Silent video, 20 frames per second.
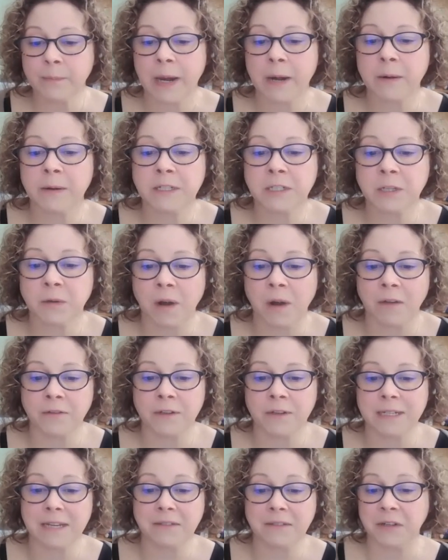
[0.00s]
parents are
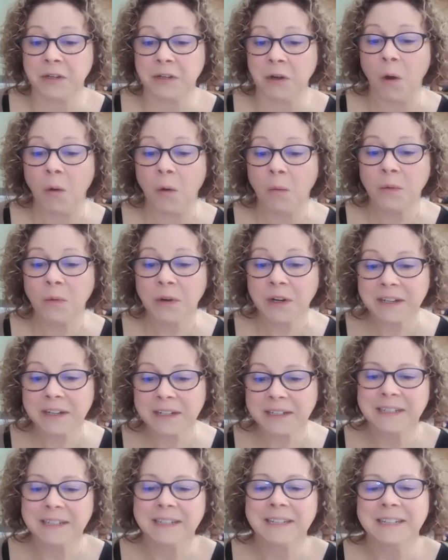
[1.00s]
often given
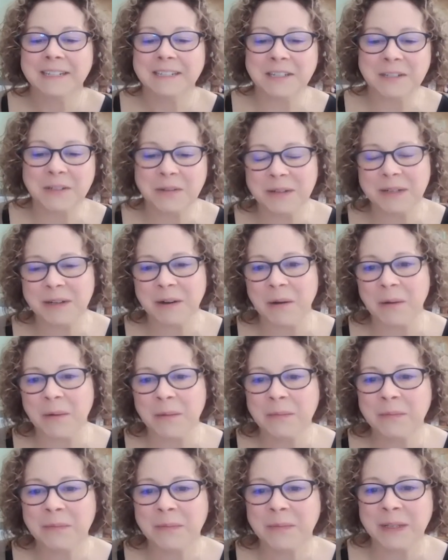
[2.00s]
homework to do at
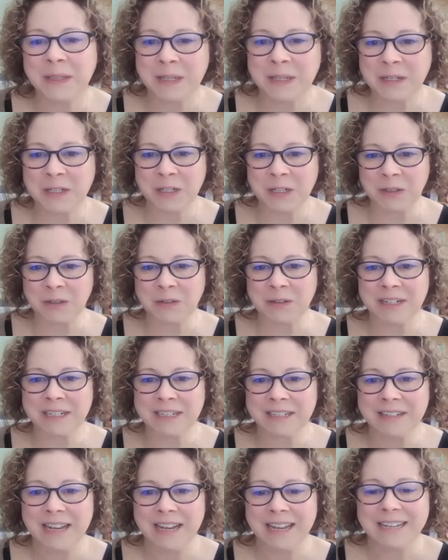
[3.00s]
home with their
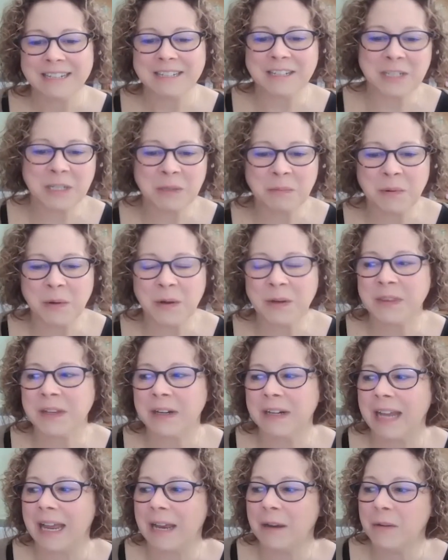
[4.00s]
children to support
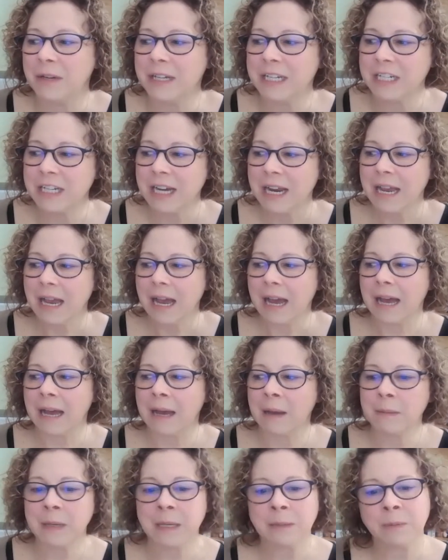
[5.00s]
their language,
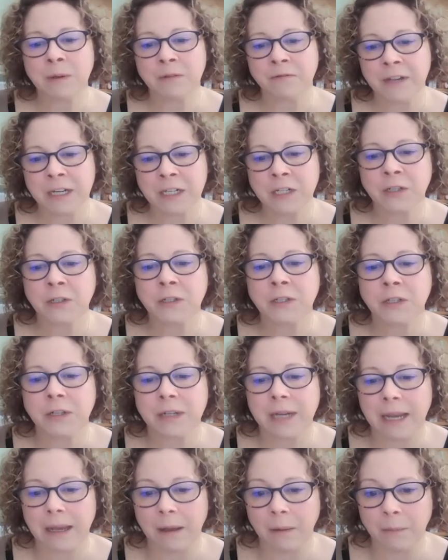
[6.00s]
and professionals
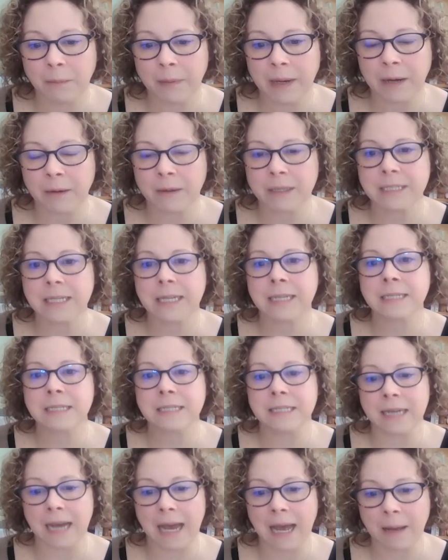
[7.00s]
should help parents
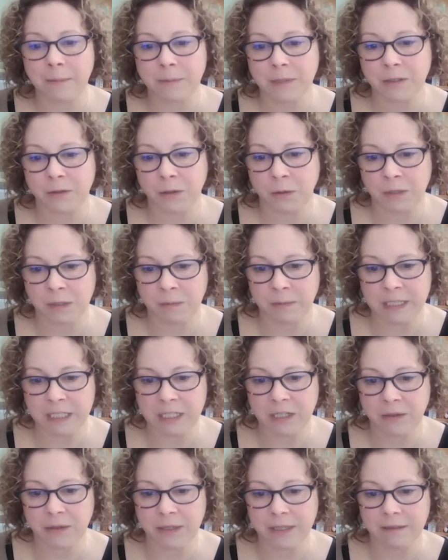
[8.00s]
adapt those
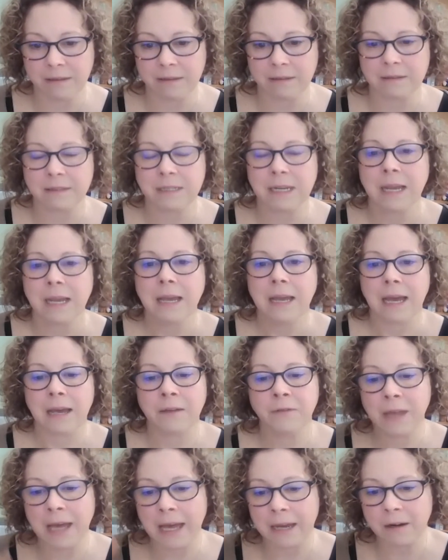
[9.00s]
materials
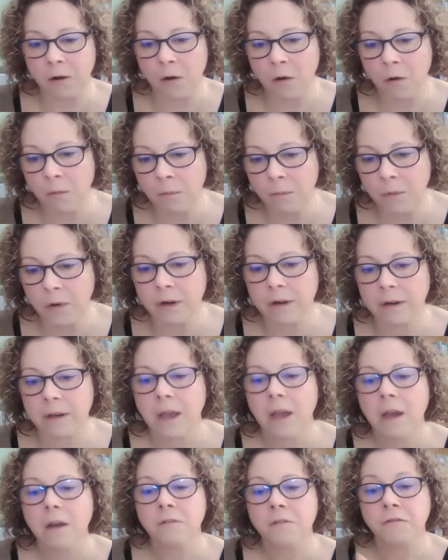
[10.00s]
and that
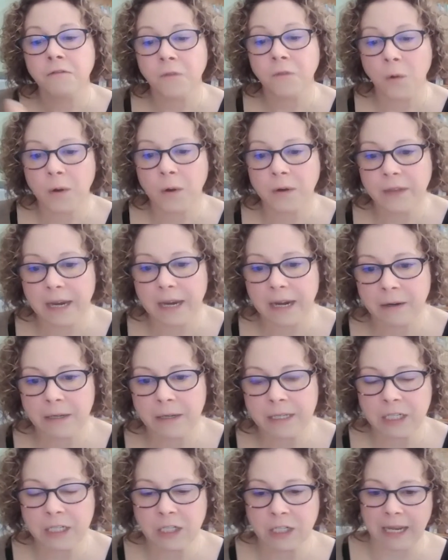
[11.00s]
homework for the
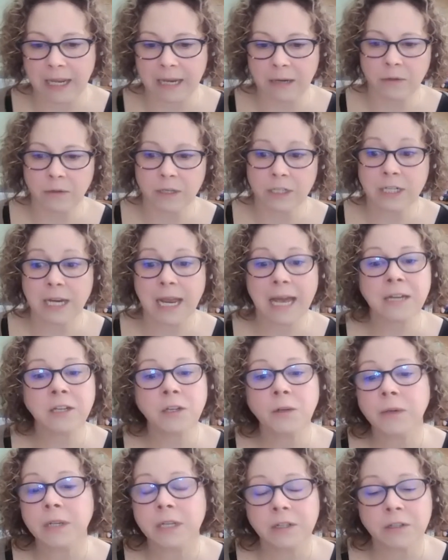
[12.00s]
heritage language.
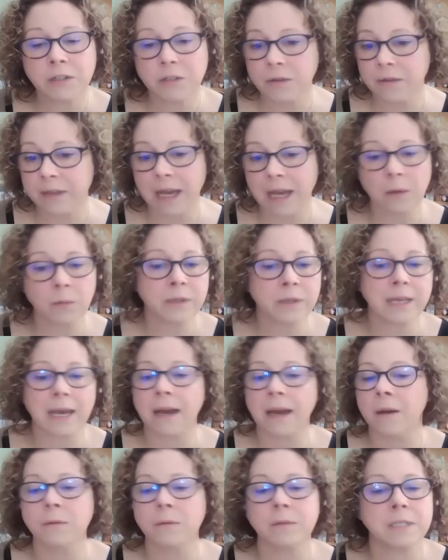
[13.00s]
And you can do that
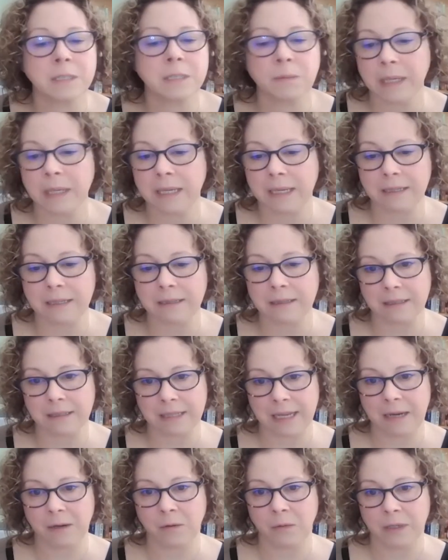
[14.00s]
without speaking the
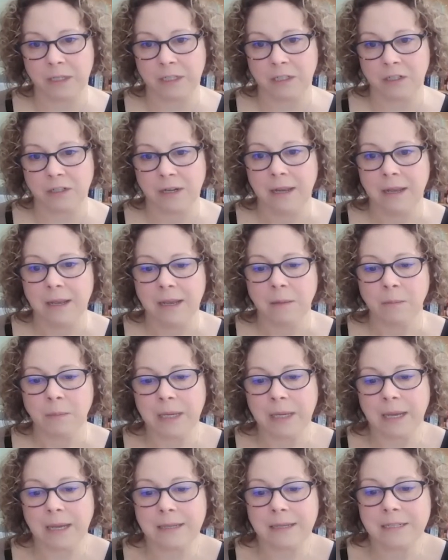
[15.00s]
language,
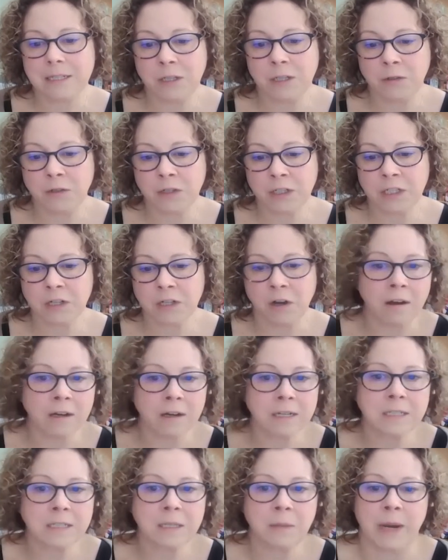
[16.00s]
because you just
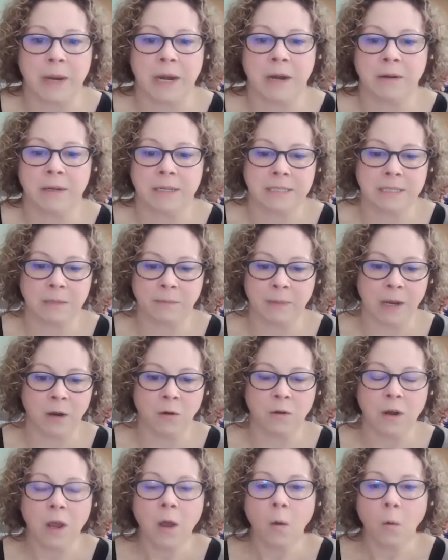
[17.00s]
talk to the parents
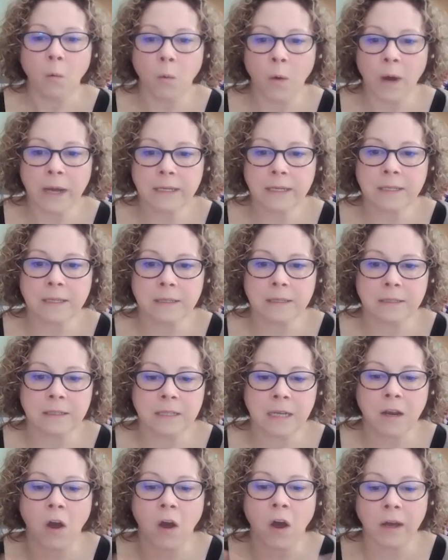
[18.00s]
about what the
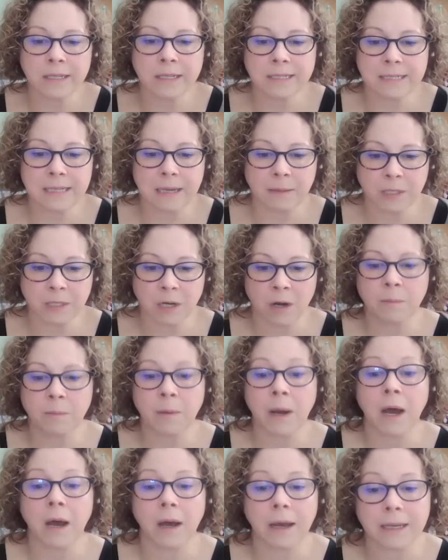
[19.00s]
concepts are
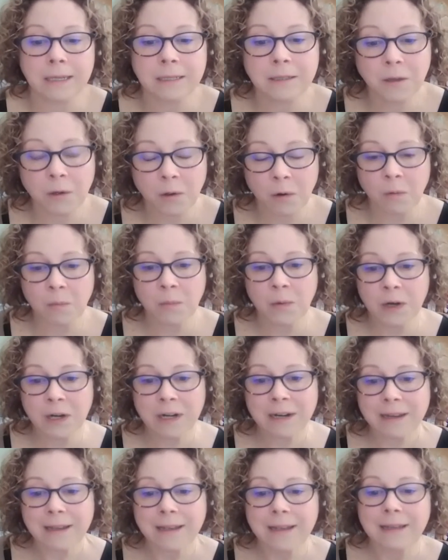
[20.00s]
behind the
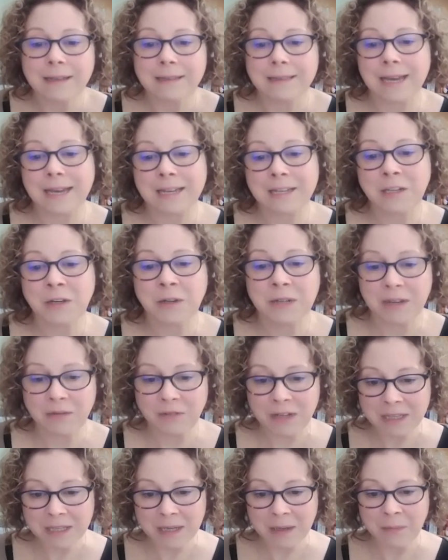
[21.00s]
homework that you're
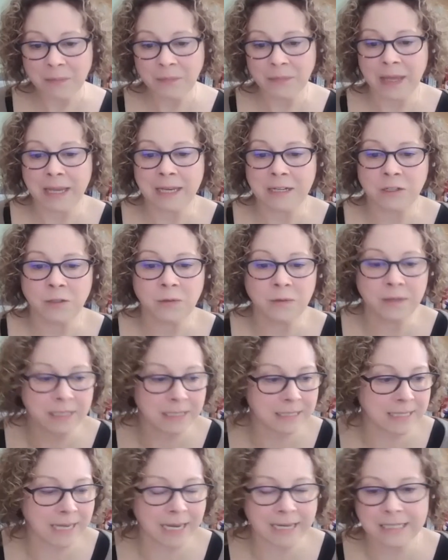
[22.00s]
giving them, like do
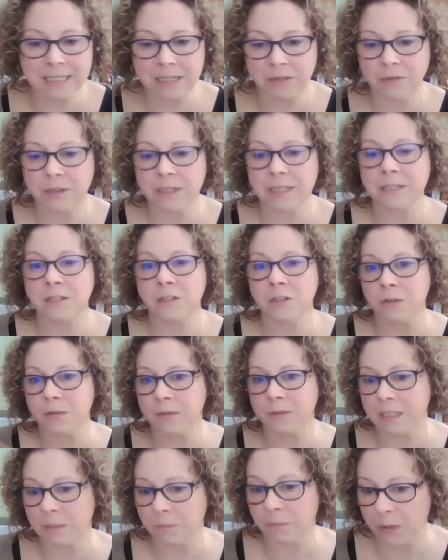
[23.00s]
these activities,
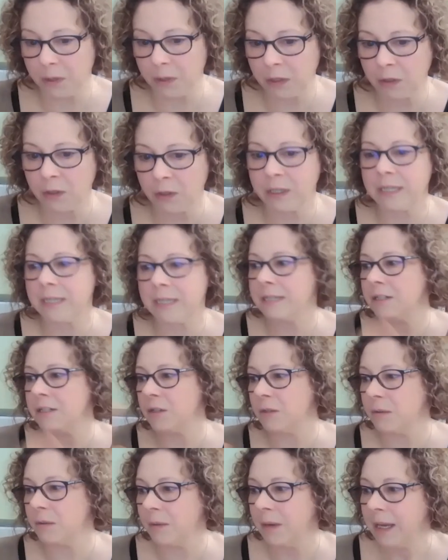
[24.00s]
do this book looking,
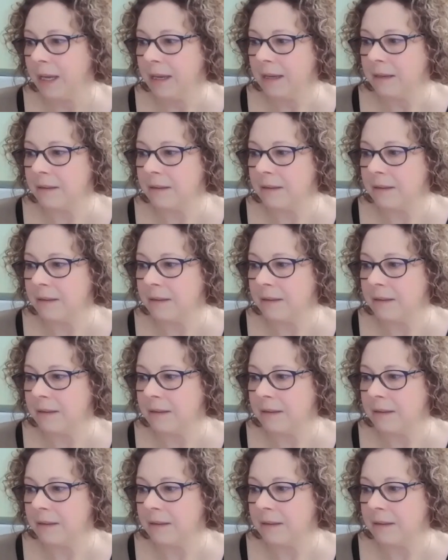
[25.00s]
do